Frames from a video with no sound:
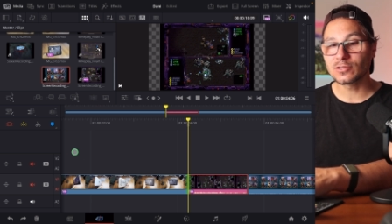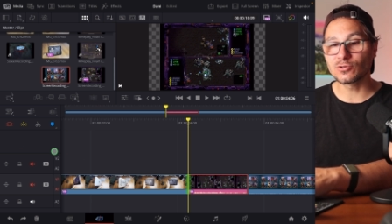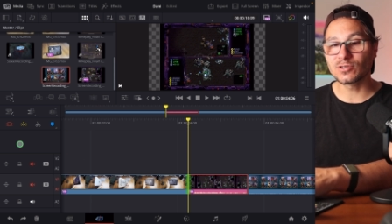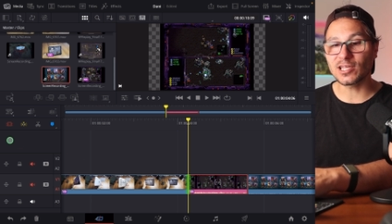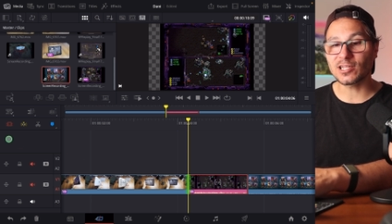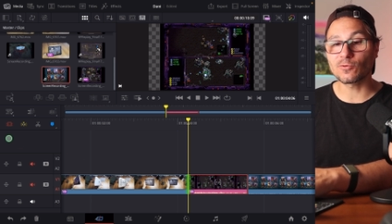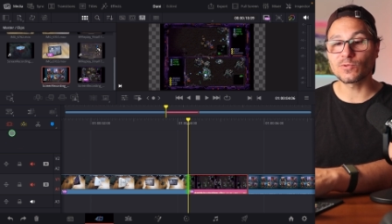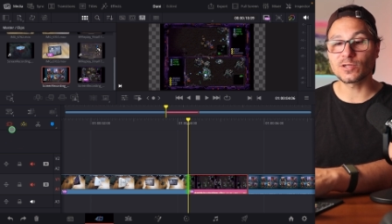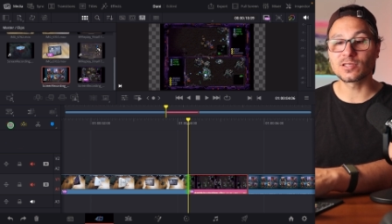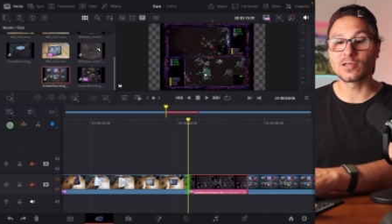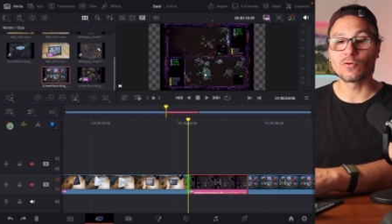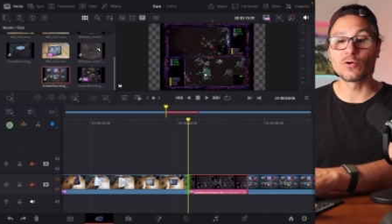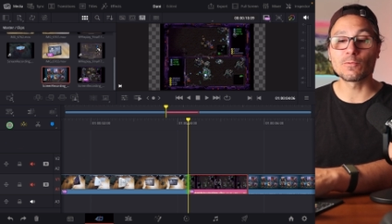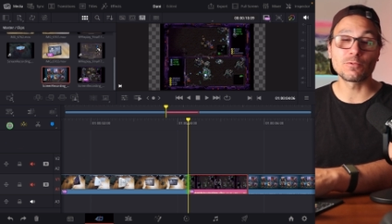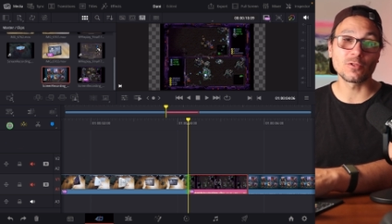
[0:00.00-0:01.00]
together with
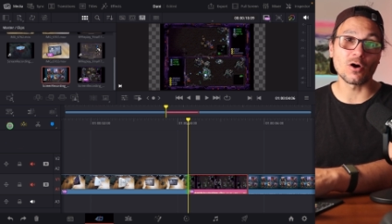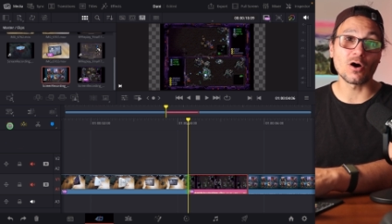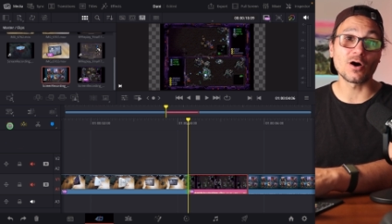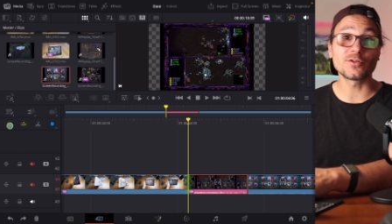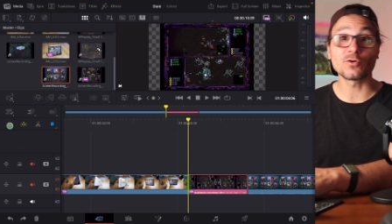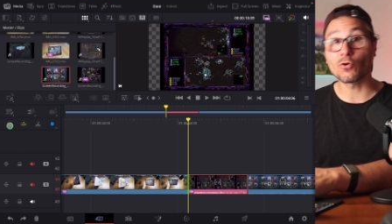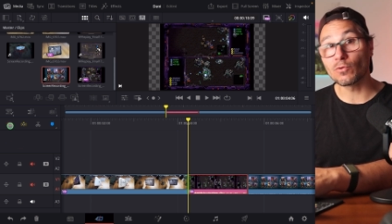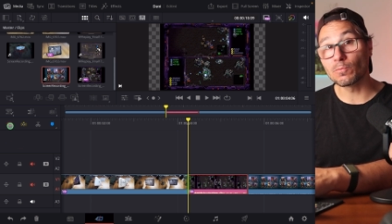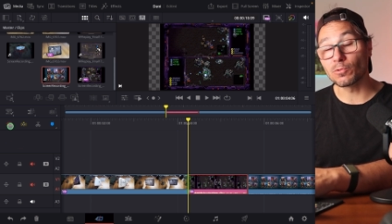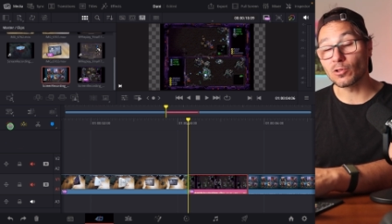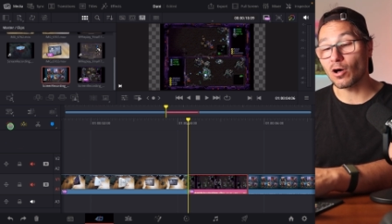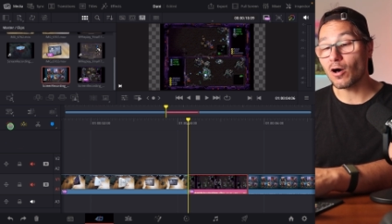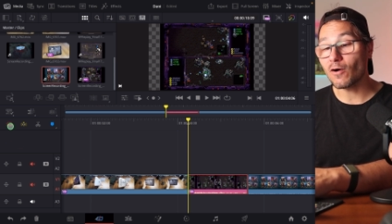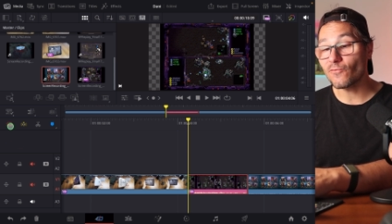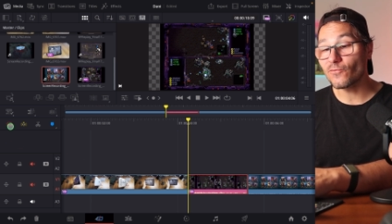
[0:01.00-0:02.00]
ripple on or
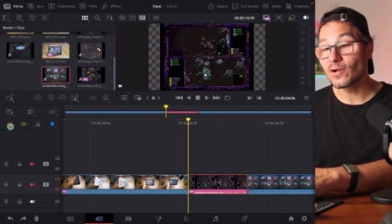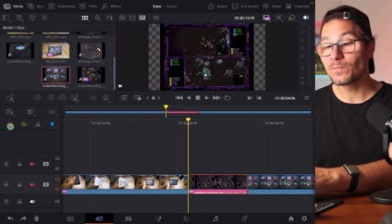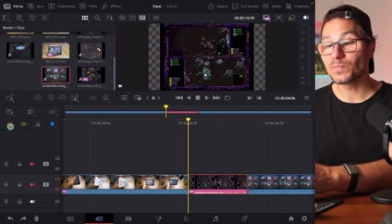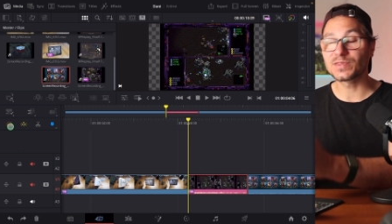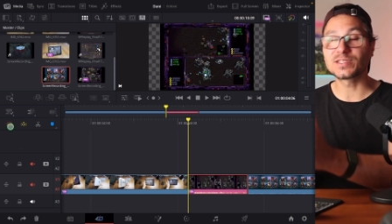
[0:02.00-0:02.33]
ripple off.